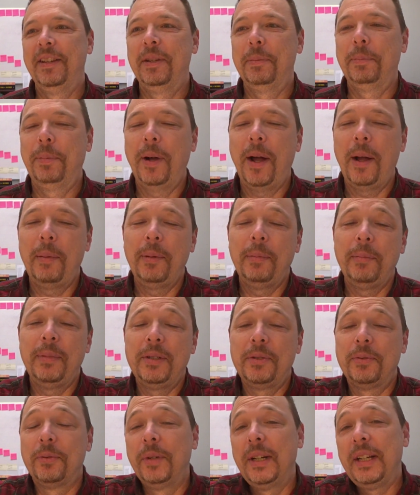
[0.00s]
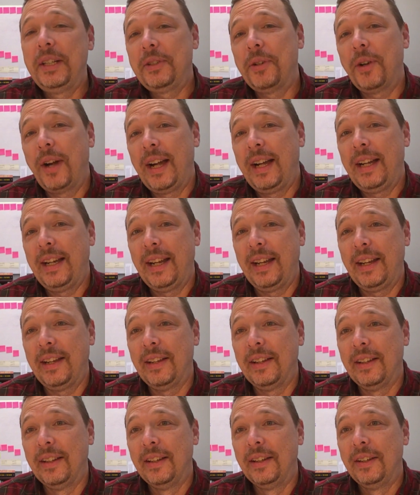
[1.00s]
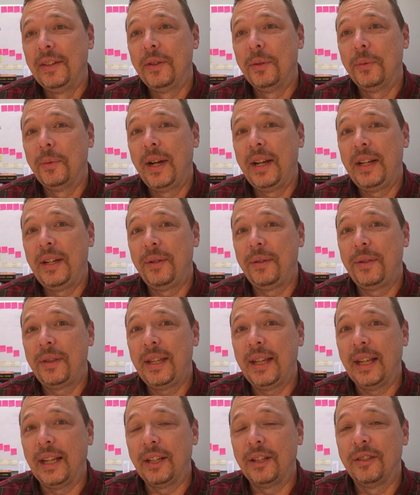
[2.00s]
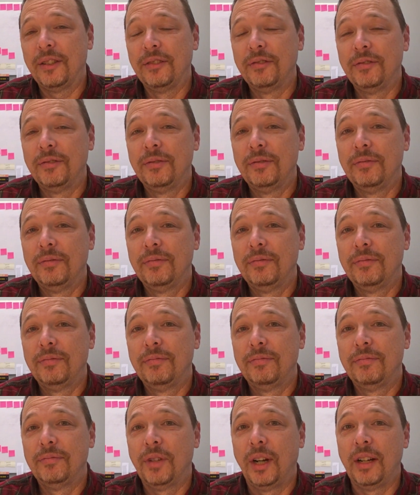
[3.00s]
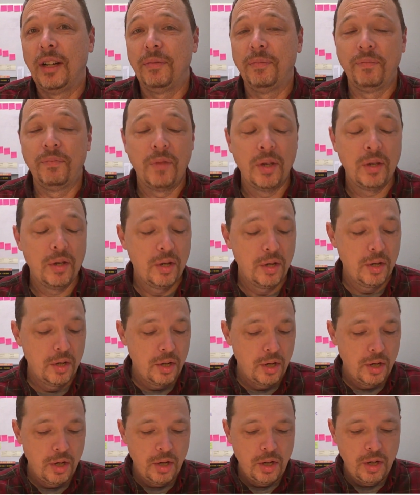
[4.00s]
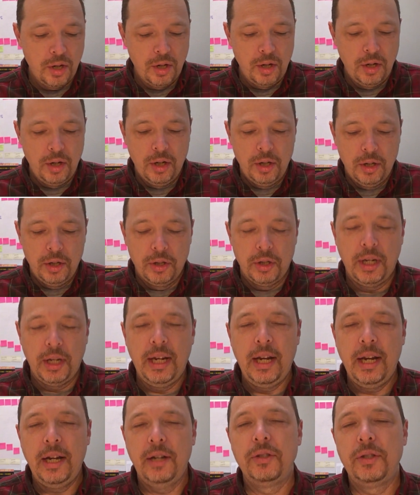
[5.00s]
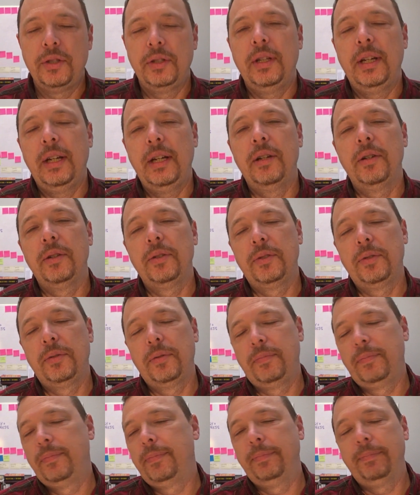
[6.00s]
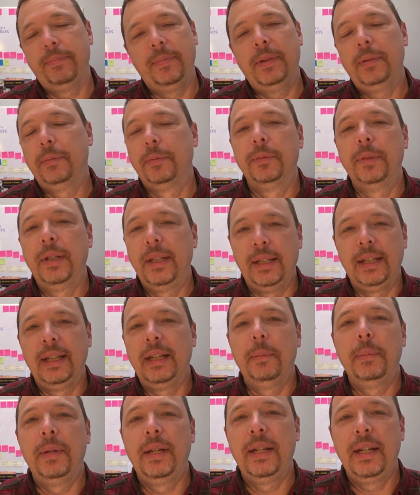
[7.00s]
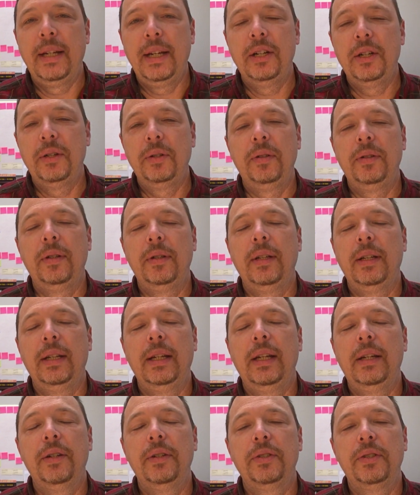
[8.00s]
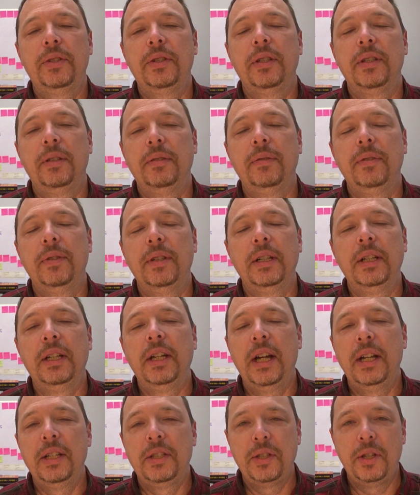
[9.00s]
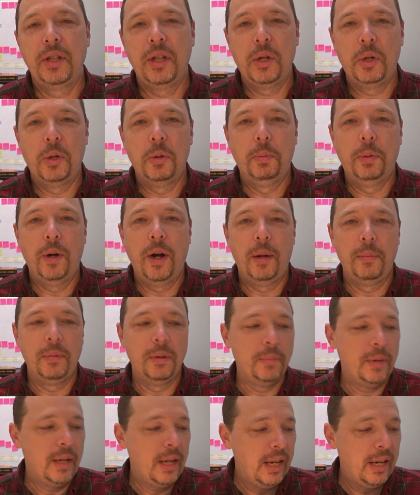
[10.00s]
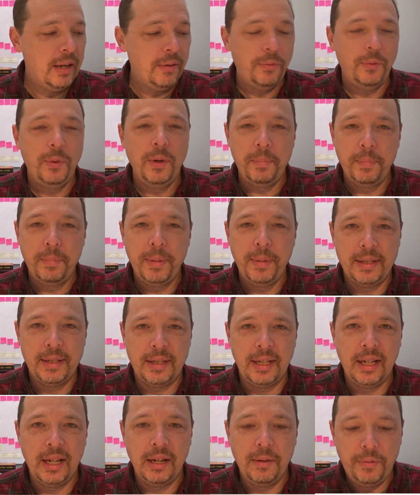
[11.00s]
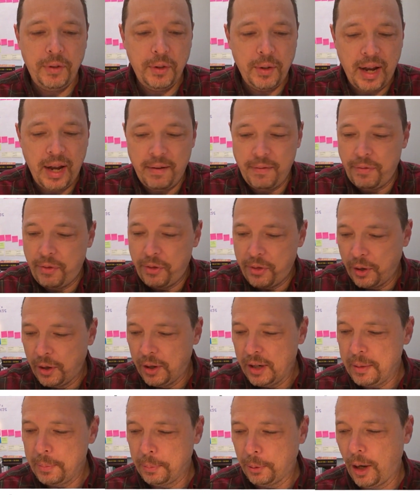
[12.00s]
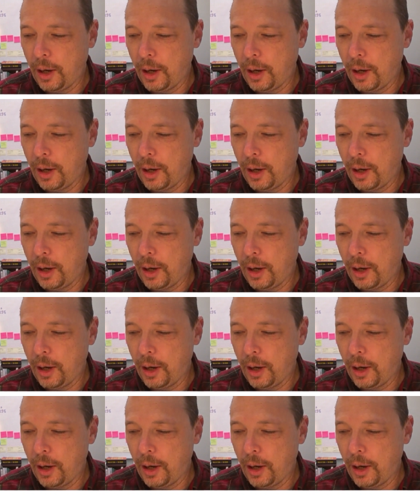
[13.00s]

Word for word: the problem is retraining the way you think, right? So here's here's really, I mean, here here's the the guts of the whole problem. If we're busy, if you have 30